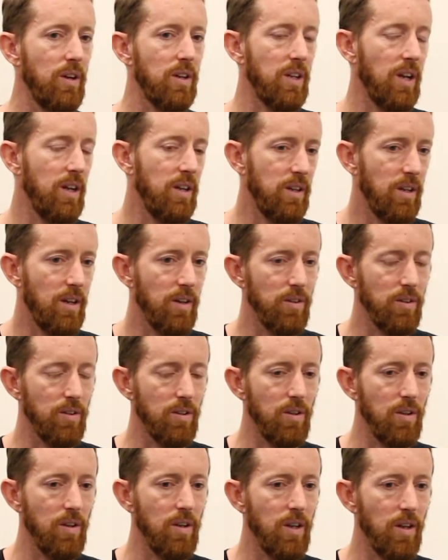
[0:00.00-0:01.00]
okay, now
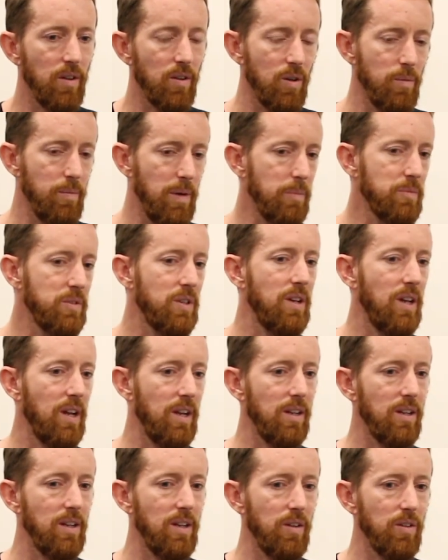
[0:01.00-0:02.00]
that I'm up to
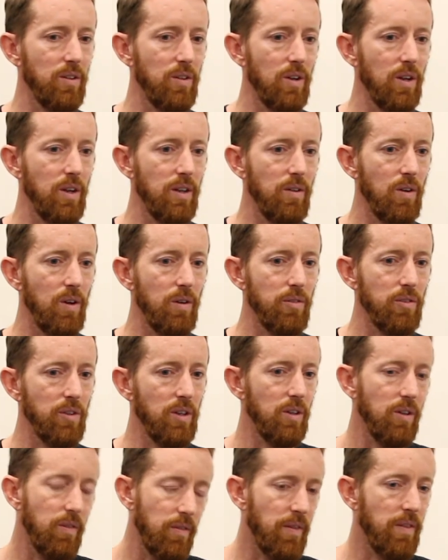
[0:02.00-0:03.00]
date, now that I've
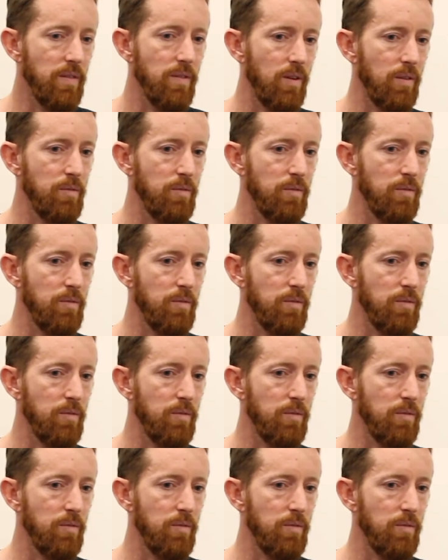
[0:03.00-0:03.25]
seen